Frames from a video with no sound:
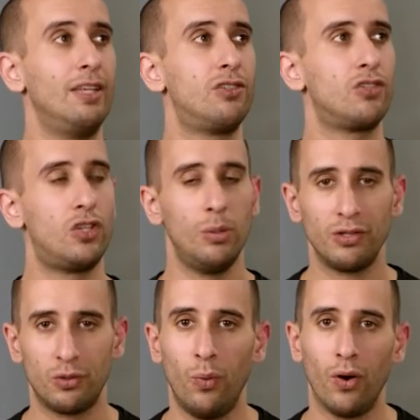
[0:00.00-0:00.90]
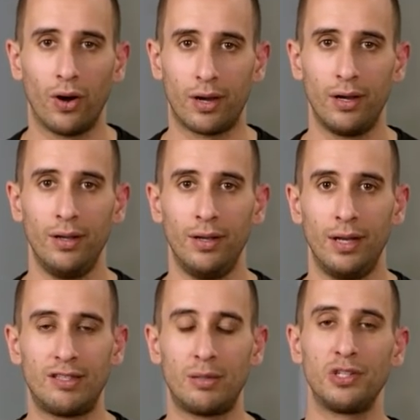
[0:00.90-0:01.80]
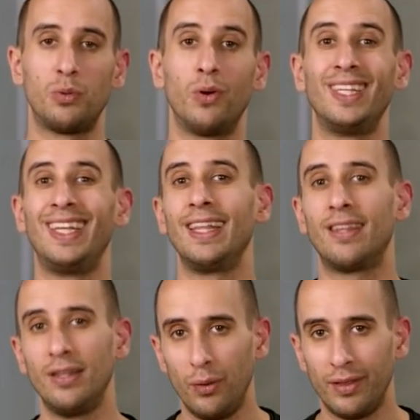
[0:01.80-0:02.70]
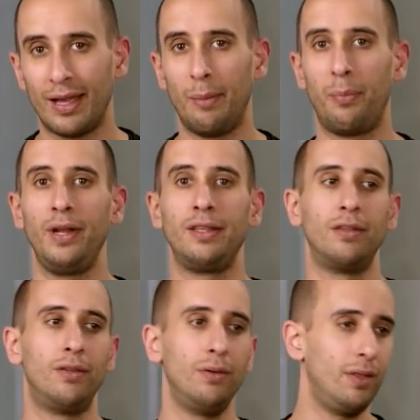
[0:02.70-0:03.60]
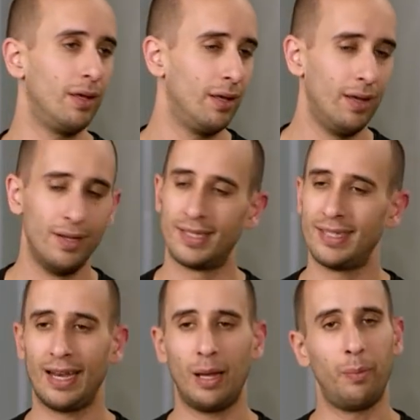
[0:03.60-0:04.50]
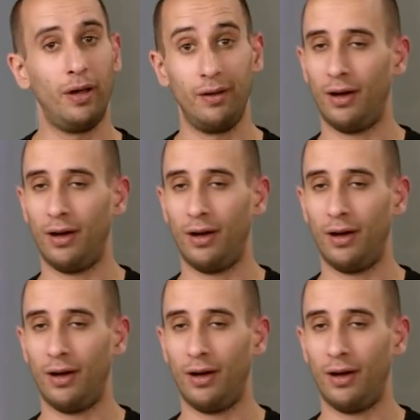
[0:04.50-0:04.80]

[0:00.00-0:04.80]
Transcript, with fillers: It's just too much work. It's too much work to get to know the company, to do the setup, all,